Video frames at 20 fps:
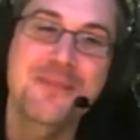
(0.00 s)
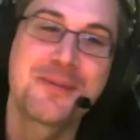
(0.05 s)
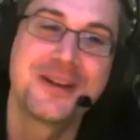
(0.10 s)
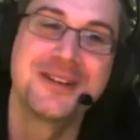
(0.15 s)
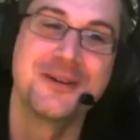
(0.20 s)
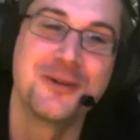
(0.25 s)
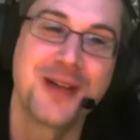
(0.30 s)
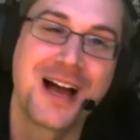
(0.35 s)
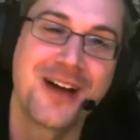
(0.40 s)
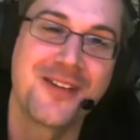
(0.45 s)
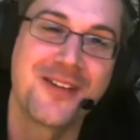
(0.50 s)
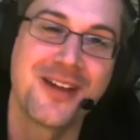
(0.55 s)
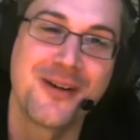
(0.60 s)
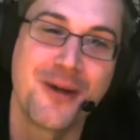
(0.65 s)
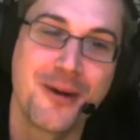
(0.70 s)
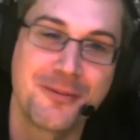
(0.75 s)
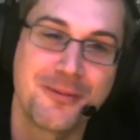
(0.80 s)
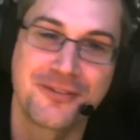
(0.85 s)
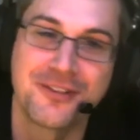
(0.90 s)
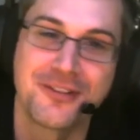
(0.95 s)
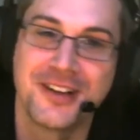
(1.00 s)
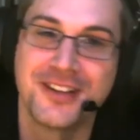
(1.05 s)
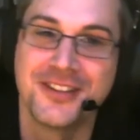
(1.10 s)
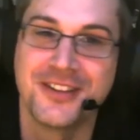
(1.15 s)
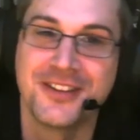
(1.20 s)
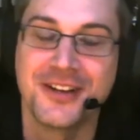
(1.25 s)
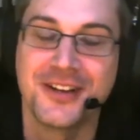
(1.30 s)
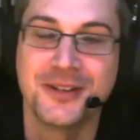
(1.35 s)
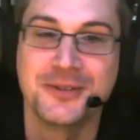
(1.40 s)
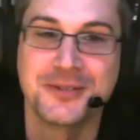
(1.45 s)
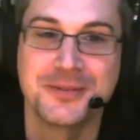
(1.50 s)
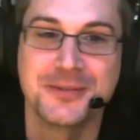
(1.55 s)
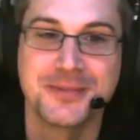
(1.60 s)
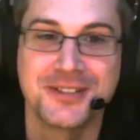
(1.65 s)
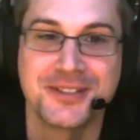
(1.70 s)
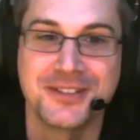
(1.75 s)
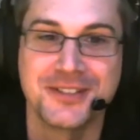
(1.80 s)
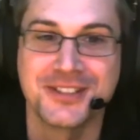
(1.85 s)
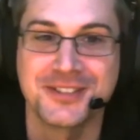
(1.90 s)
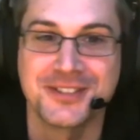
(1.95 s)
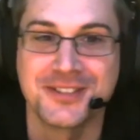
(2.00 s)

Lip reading: it all out there up front, though, to be honest.